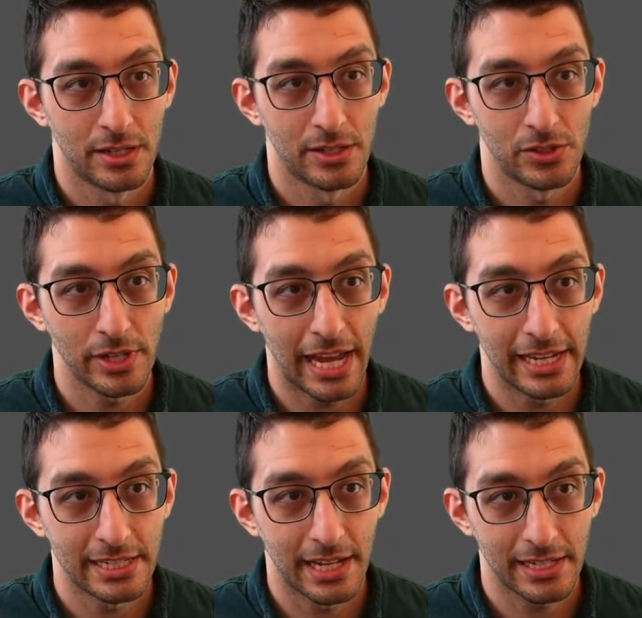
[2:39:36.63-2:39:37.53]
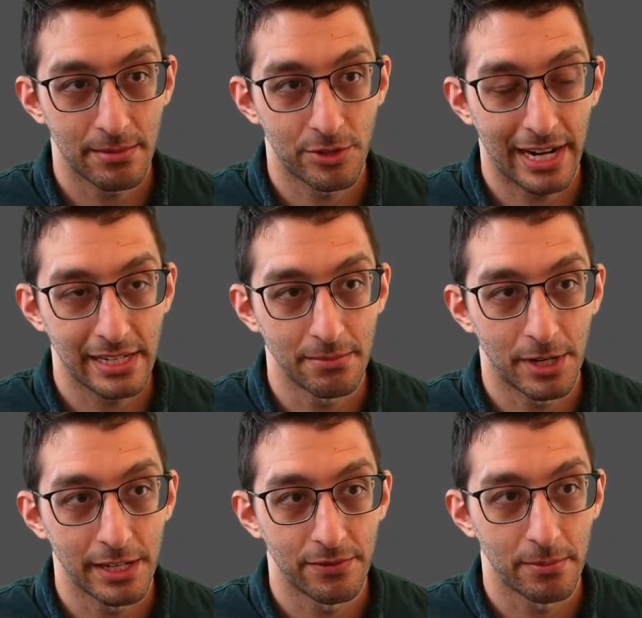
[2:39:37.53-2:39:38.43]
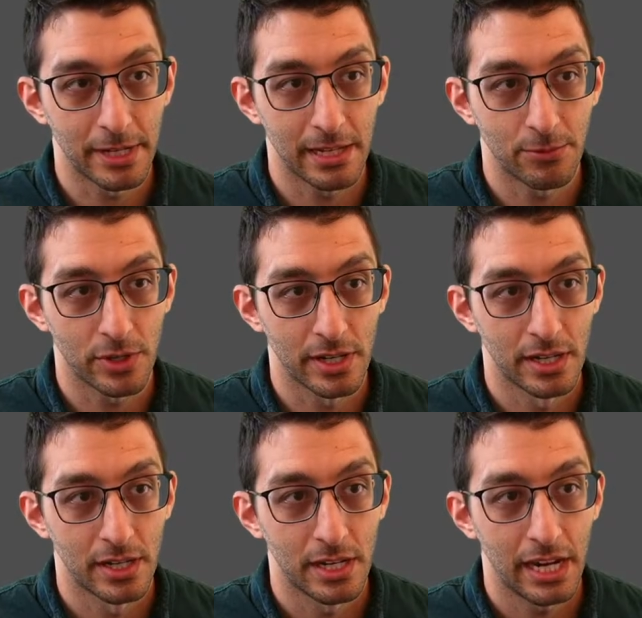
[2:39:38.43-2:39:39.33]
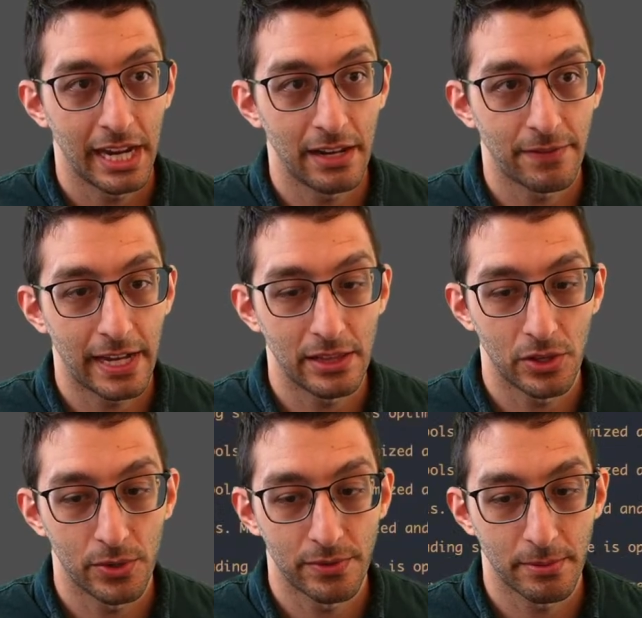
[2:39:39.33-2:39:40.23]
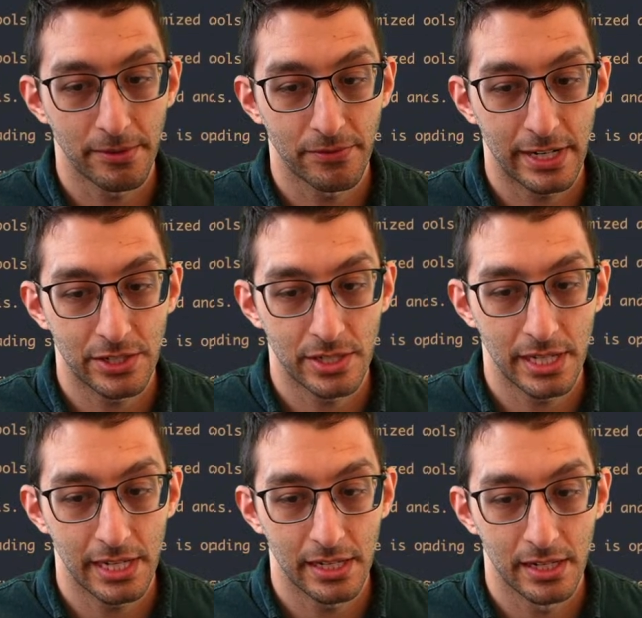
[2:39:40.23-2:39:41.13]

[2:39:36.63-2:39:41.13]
So yeah, it's not subtracting money from me anymore. And if I load from a fresh state,